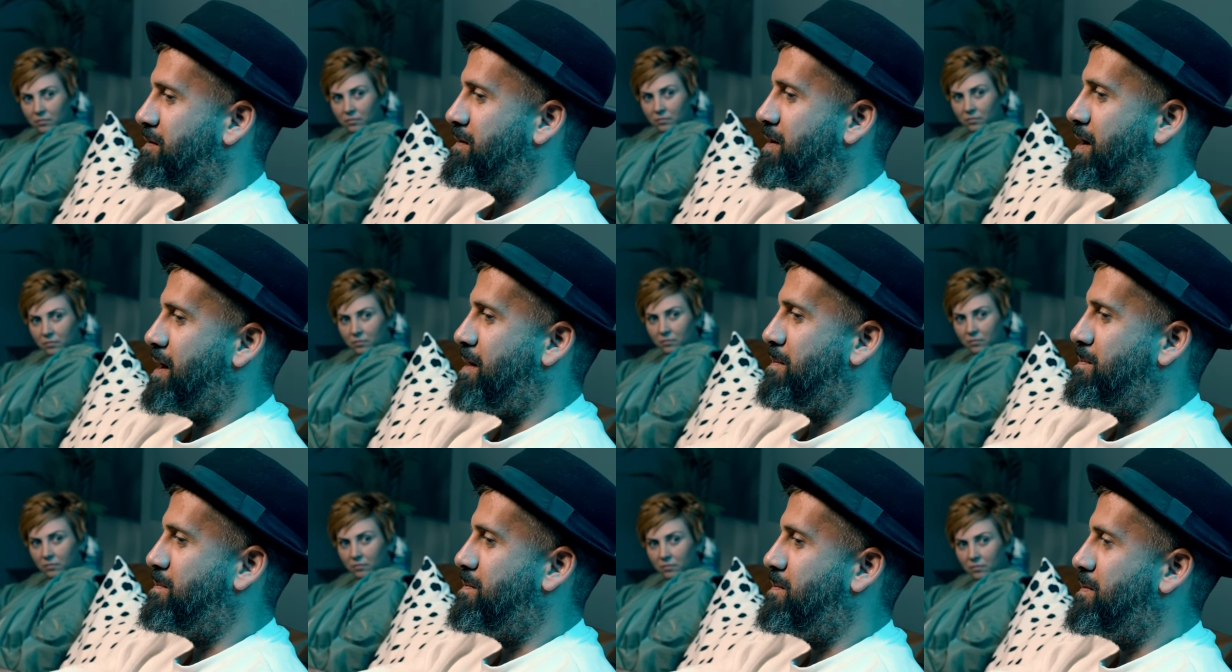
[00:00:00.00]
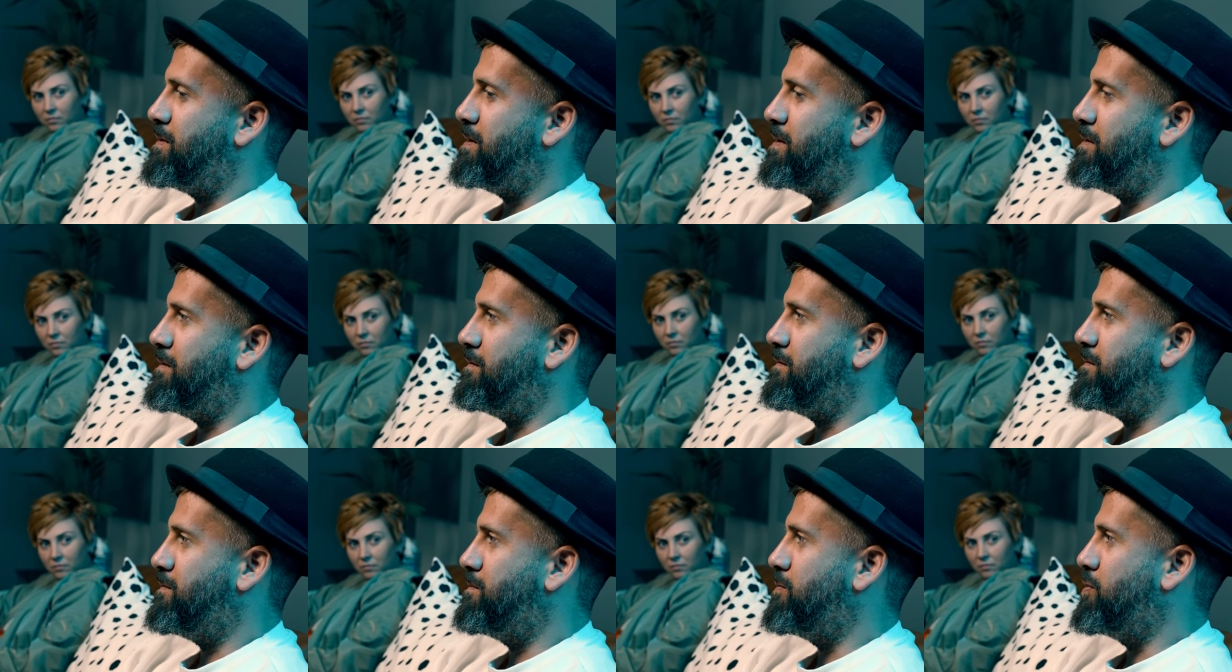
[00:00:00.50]
Speaker 1: step
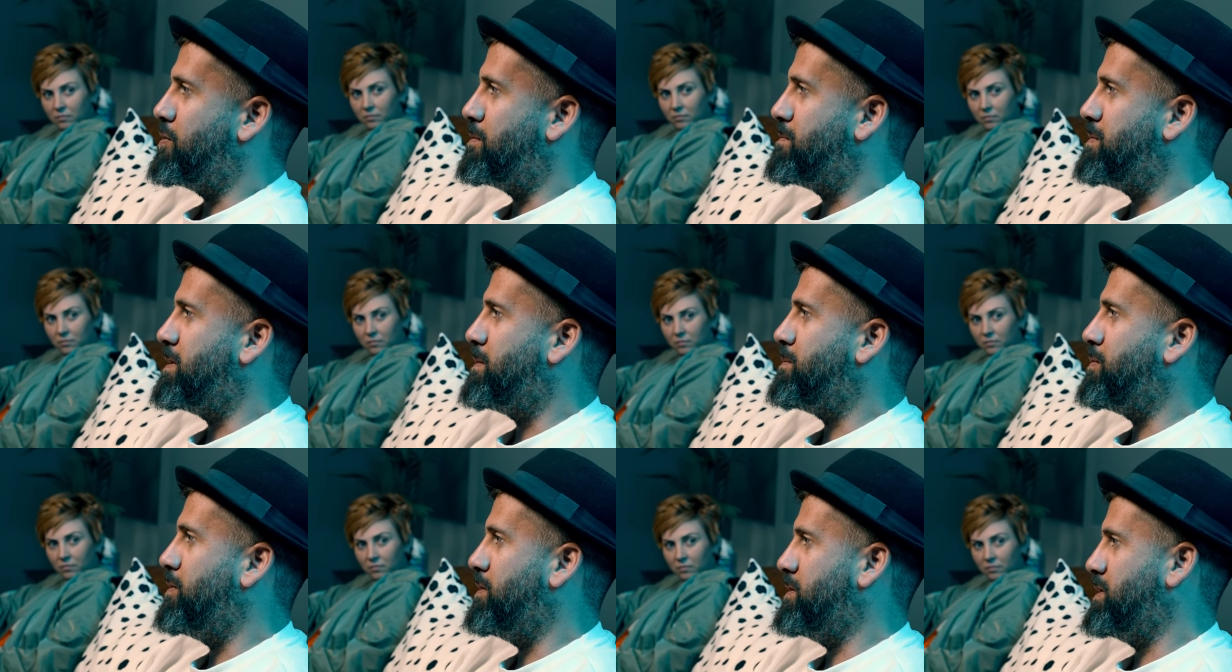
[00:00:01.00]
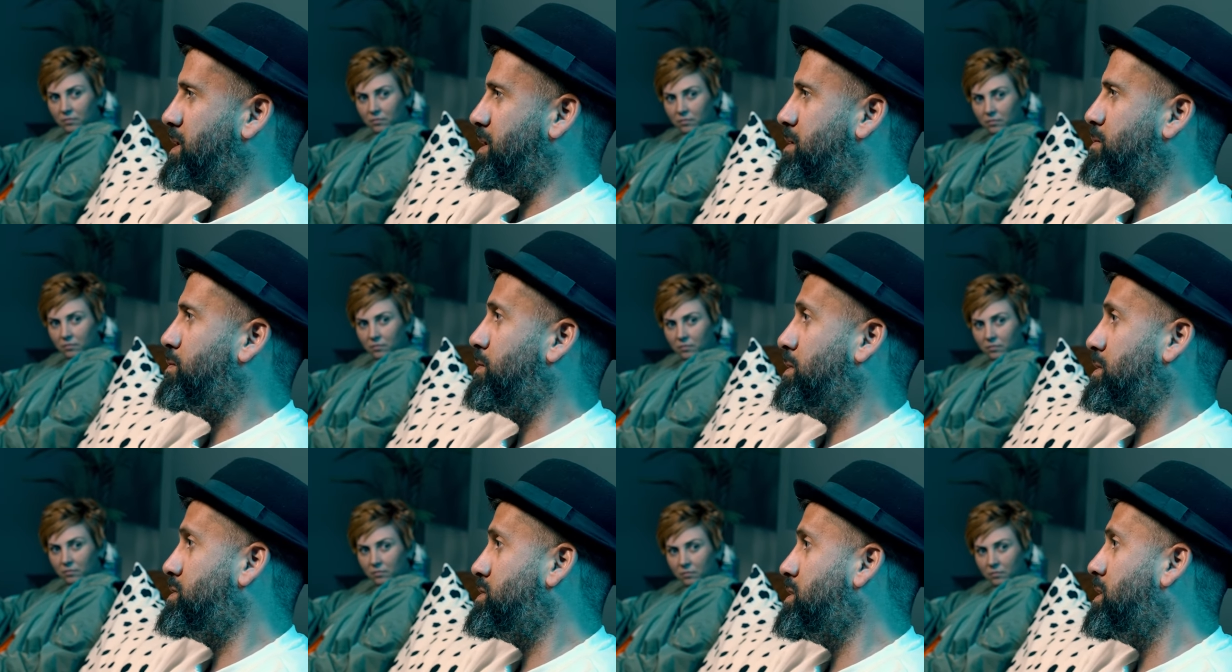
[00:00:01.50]
of more people that
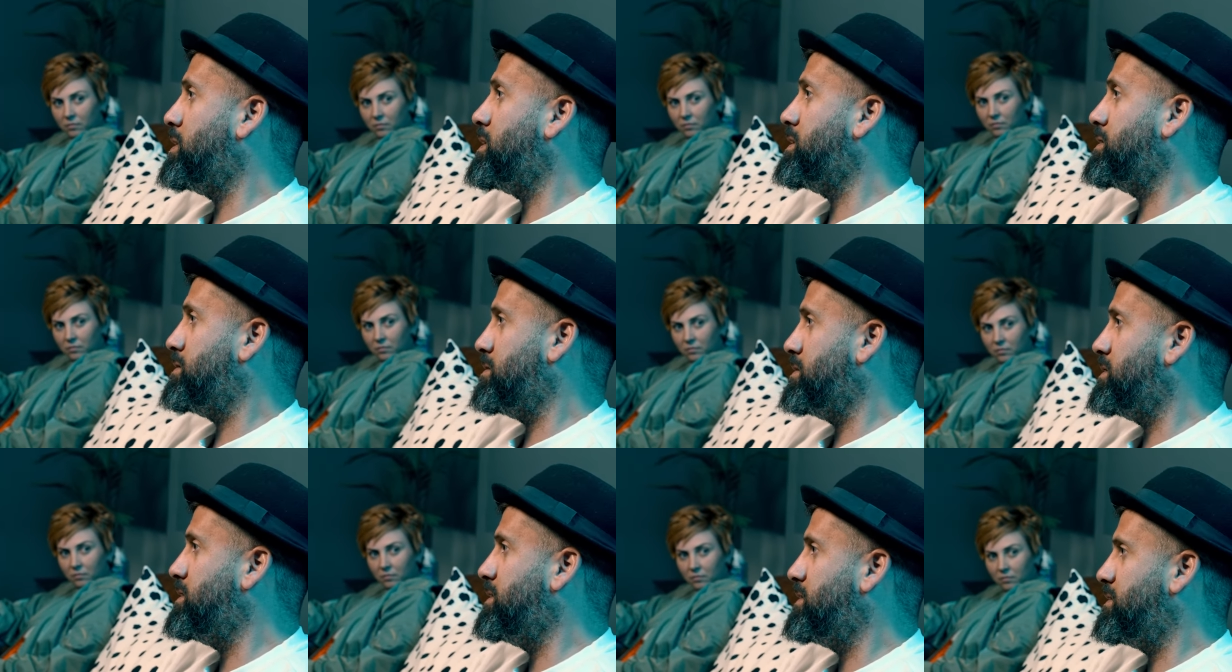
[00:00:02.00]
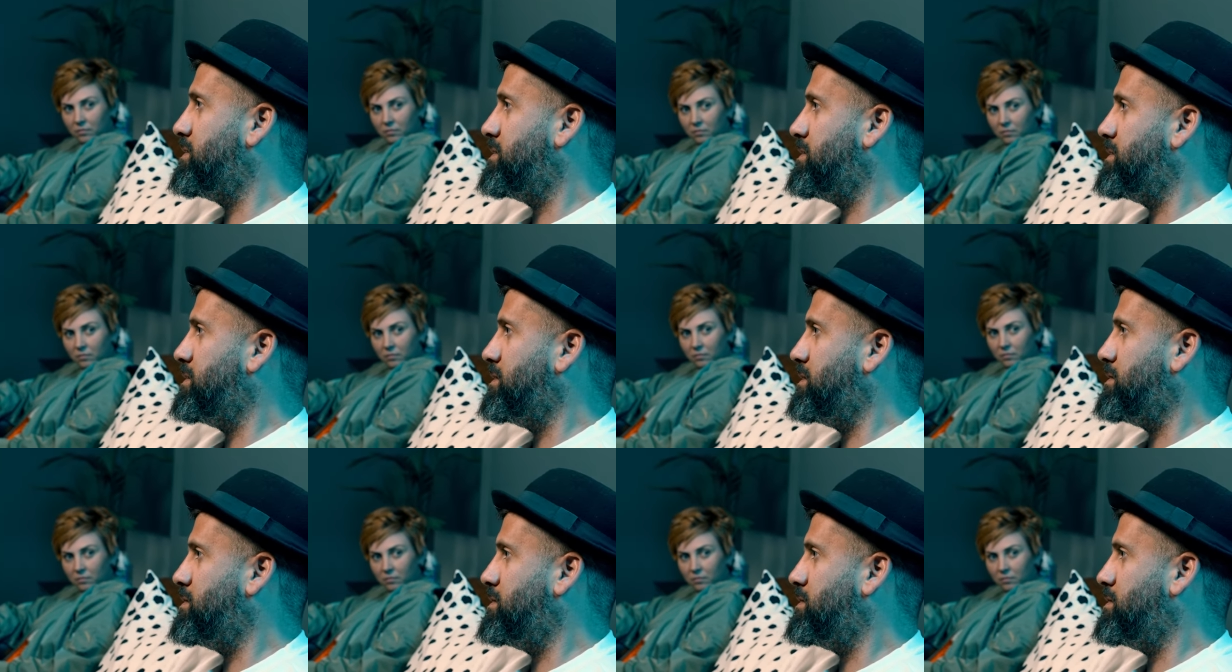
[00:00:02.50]
will join to this